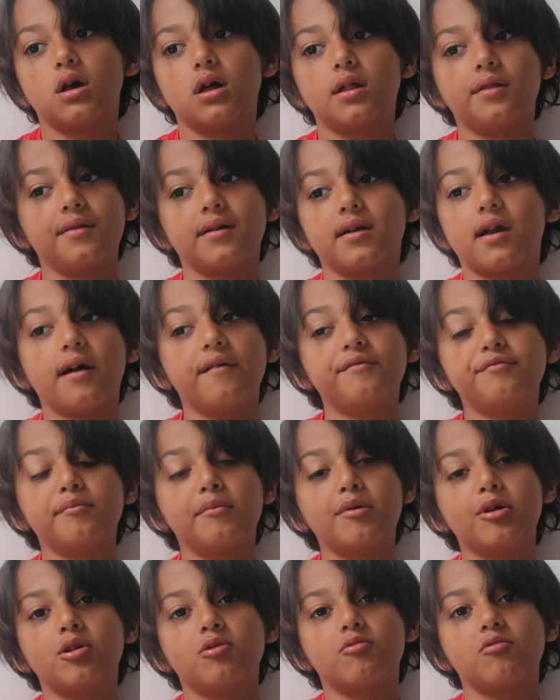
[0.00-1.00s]
And the
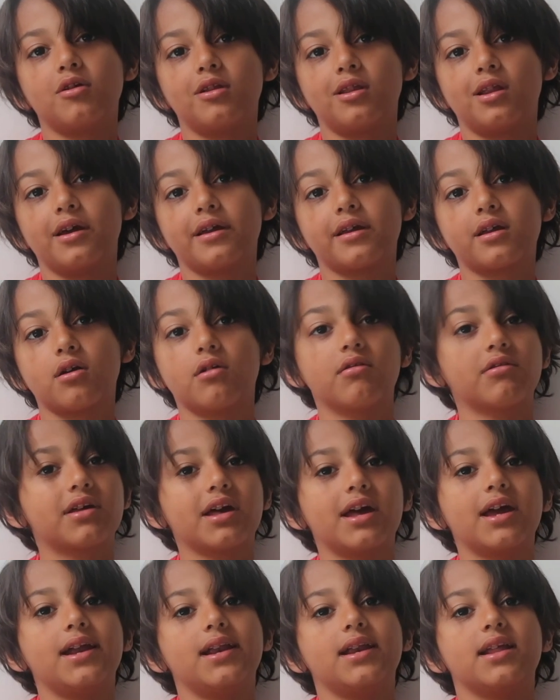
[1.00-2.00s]
government were like,
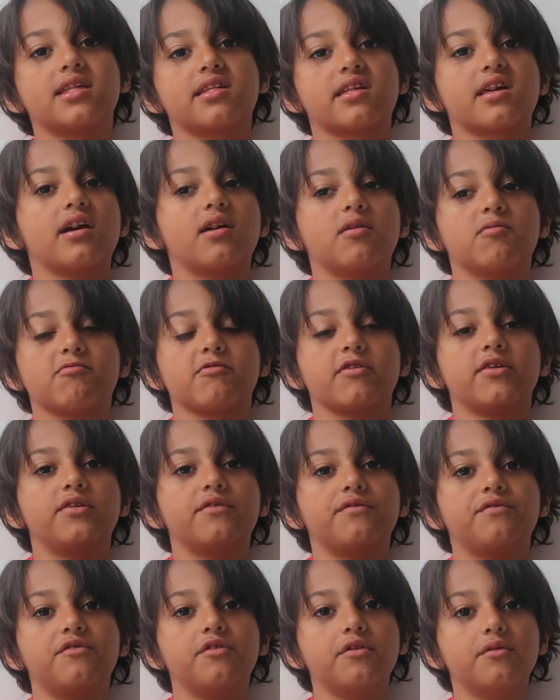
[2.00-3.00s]
okay, let's get rid
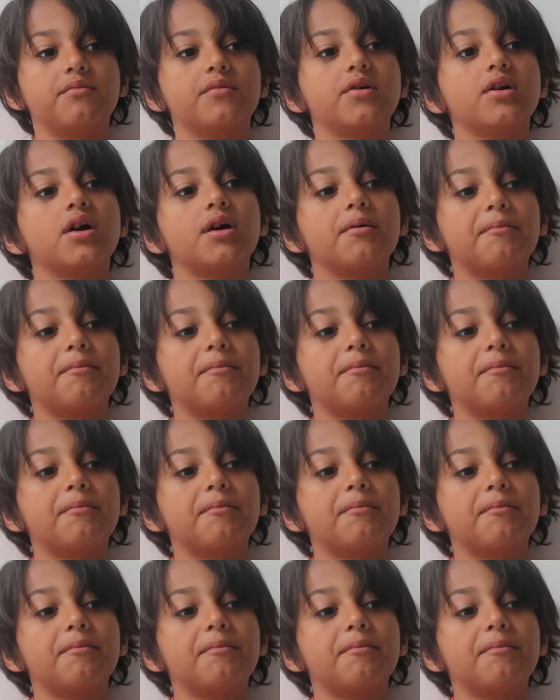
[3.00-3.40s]
of them.